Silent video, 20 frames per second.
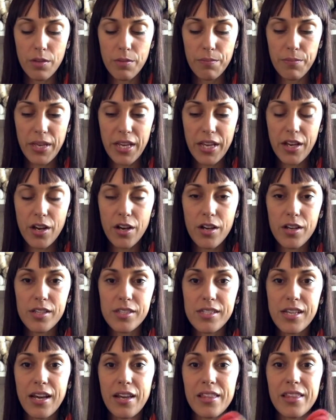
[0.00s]

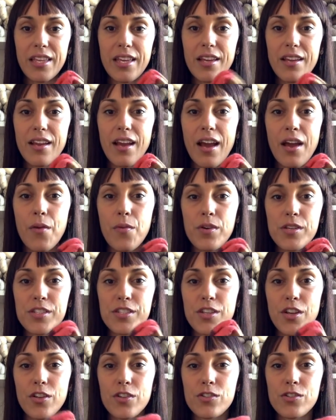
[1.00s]
because I think I was
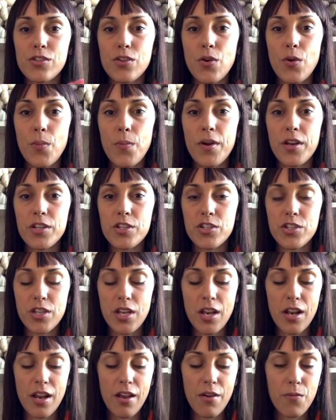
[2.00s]
not so much
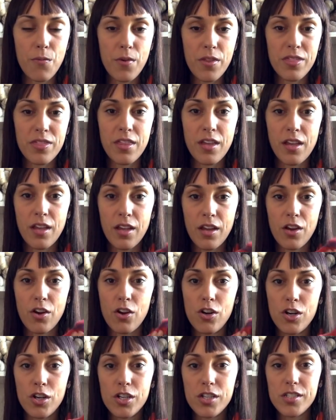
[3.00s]
in love with the
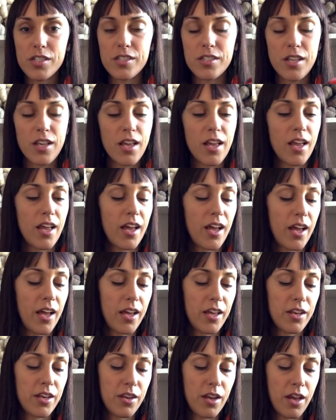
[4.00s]
colors.
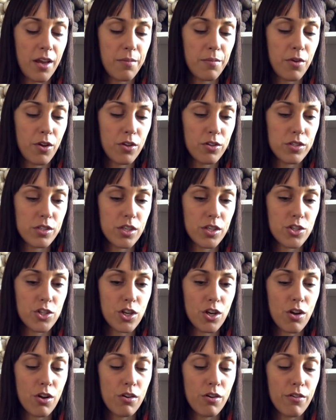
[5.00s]
I'm not such a
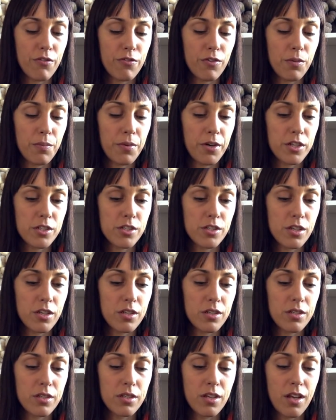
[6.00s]
colorful
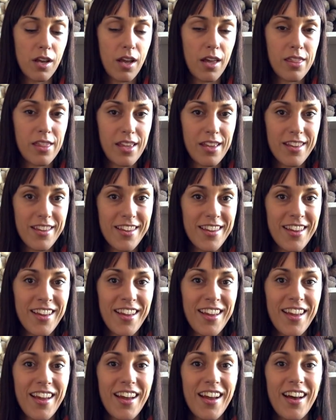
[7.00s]
person, I think.
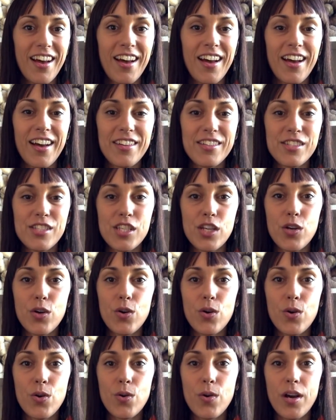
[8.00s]

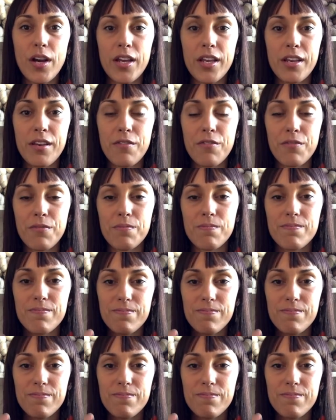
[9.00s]
So I didn't